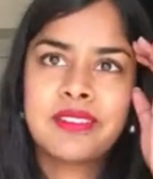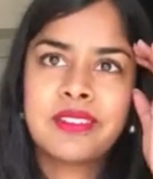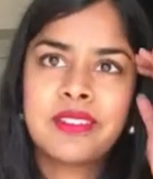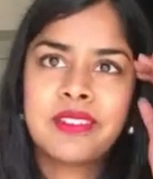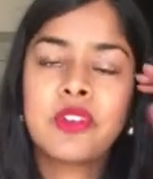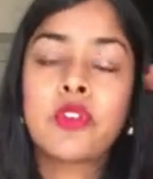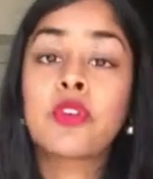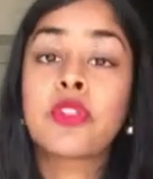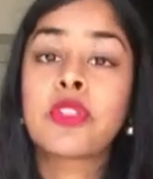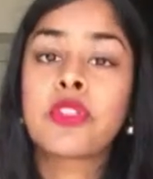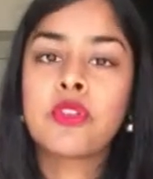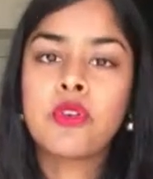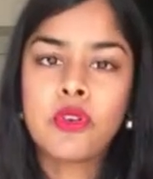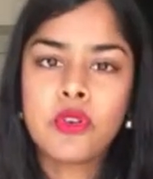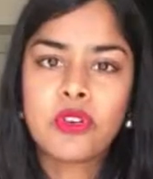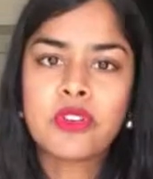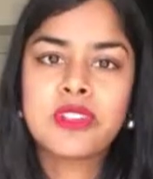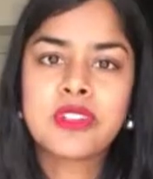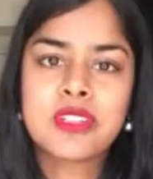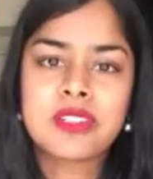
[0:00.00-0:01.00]
or
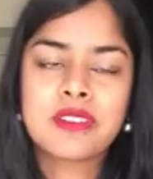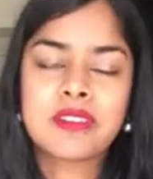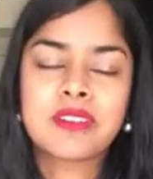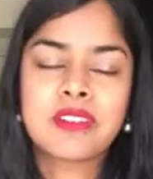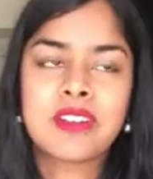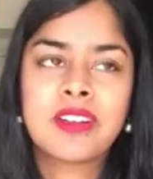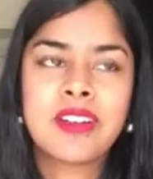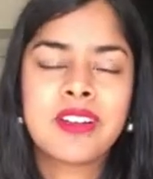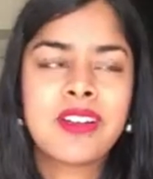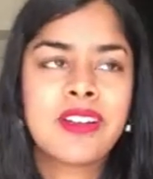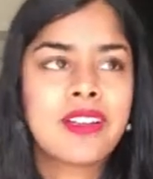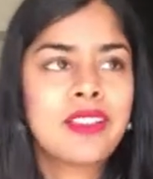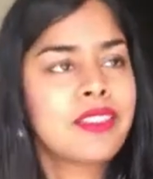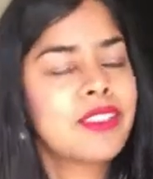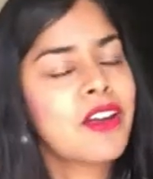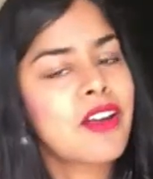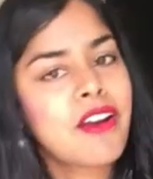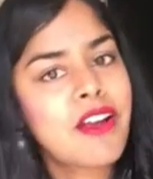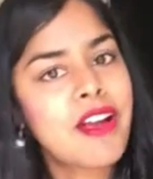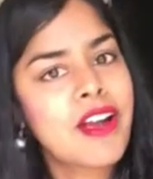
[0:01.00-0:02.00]
thought
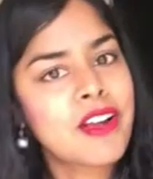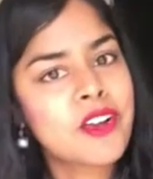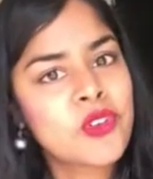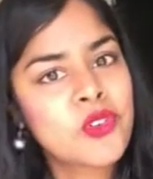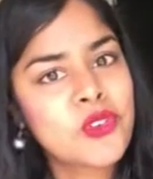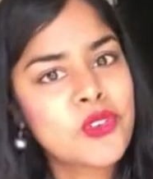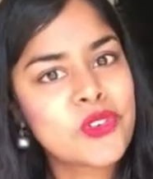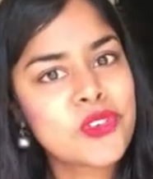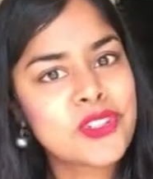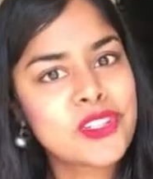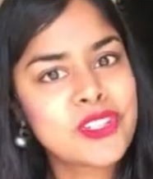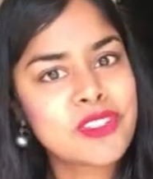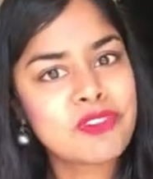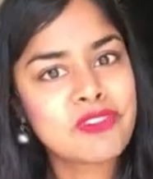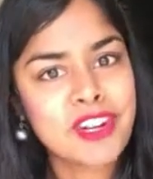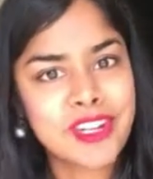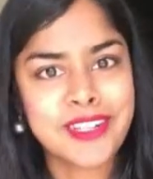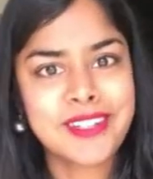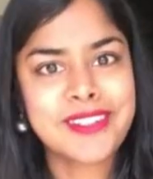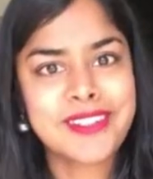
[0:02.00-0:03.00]
that I couldn't
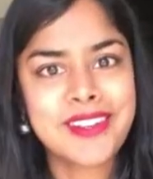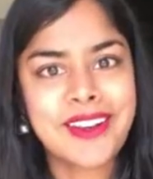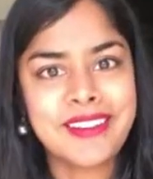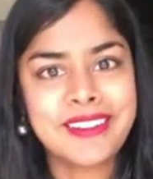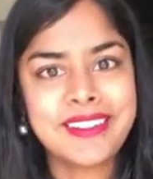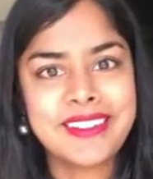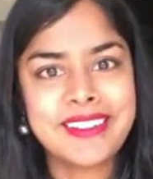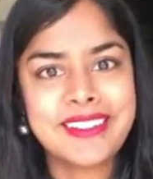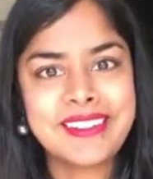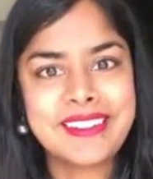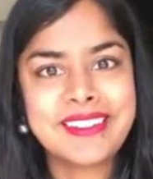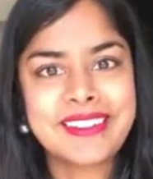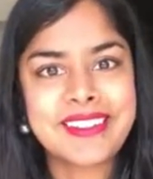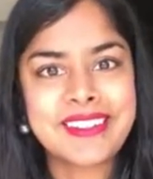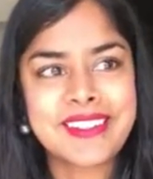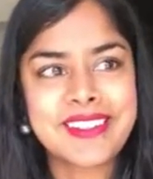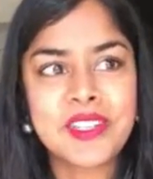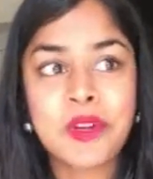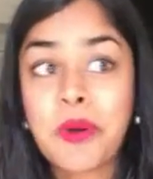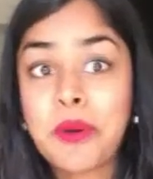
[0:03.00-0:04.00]
reconcile it.
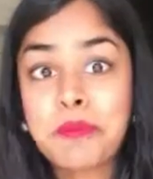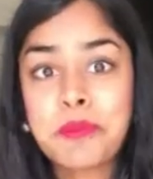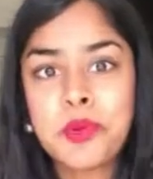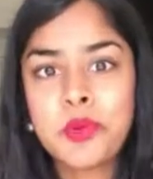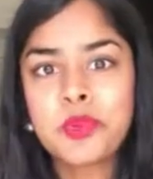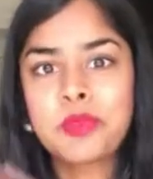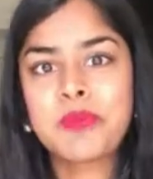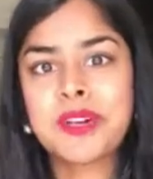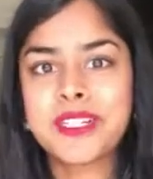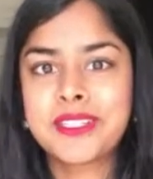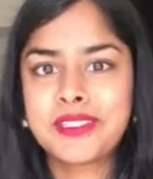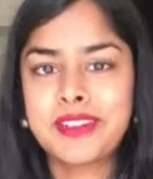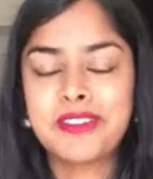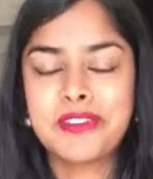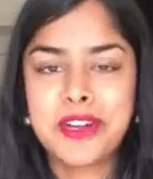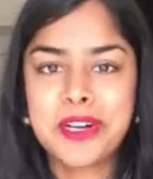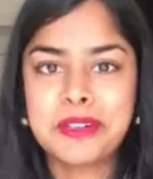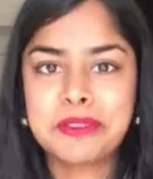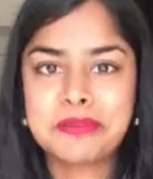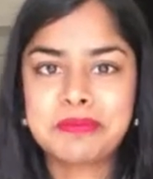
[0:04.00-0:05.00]
So I pulled myself
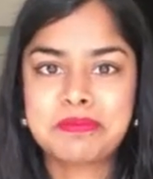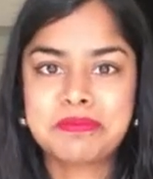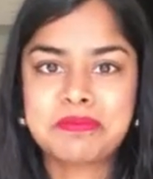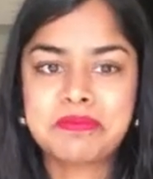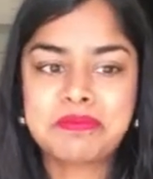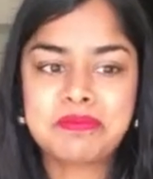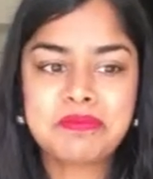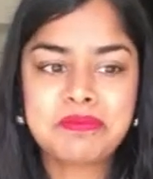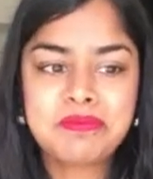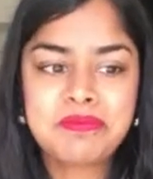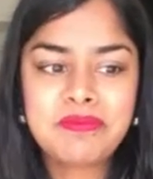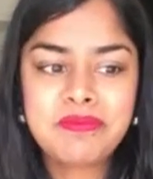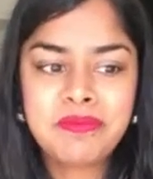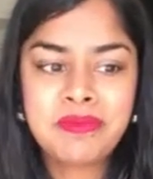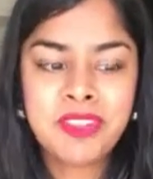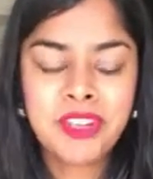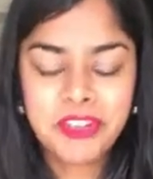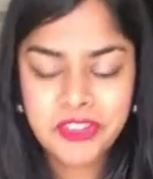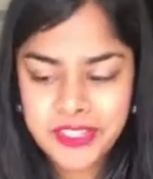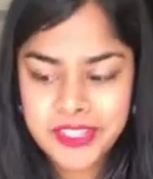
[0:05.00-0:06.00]
out
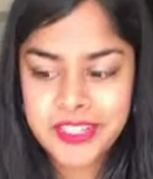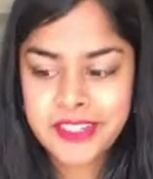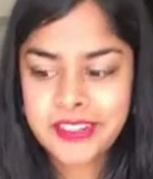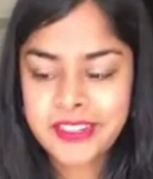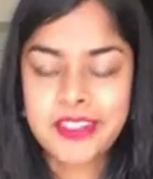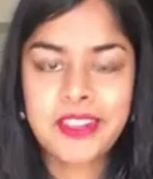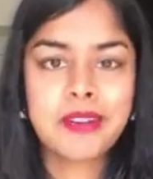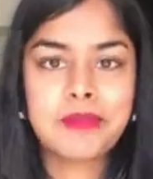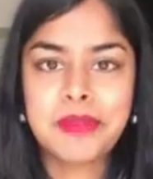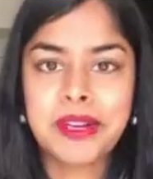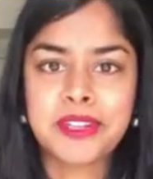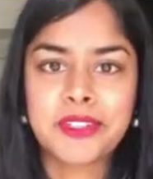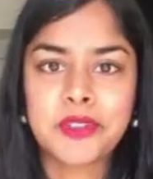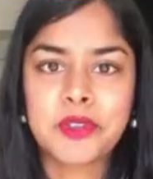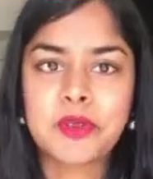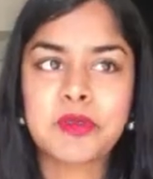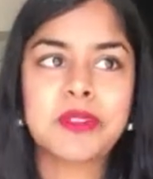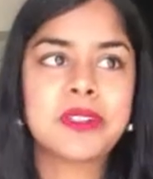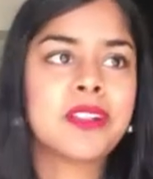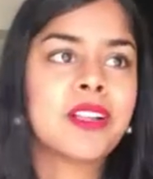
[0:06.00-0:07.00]
and I was like, okay, I'm back to
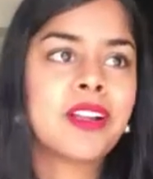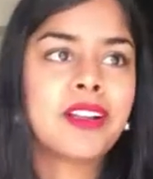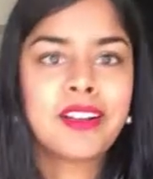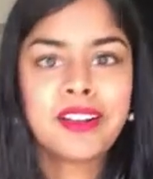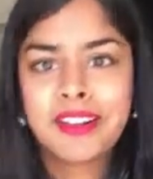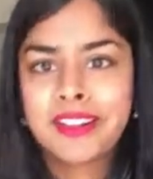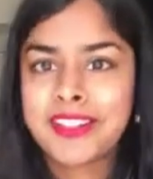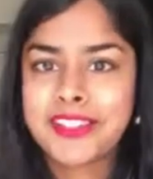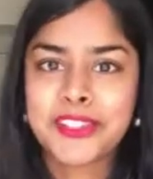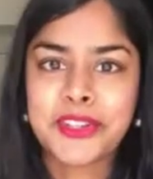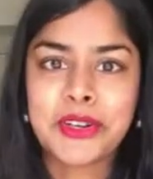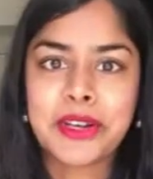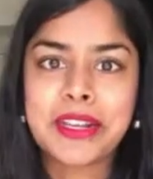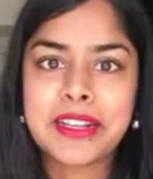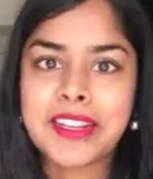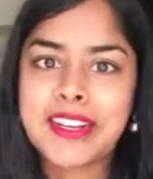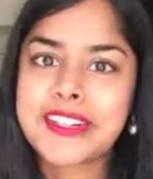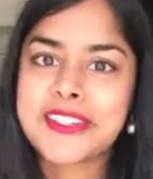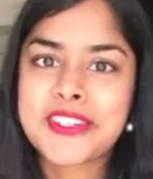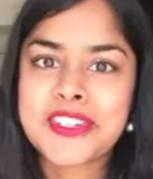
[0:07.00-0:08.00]
normal. Let's go get
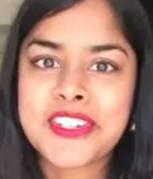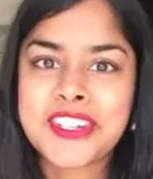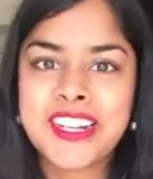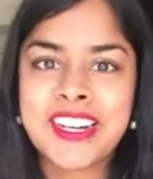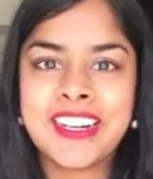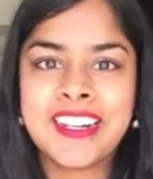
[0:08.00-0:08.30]
lunch.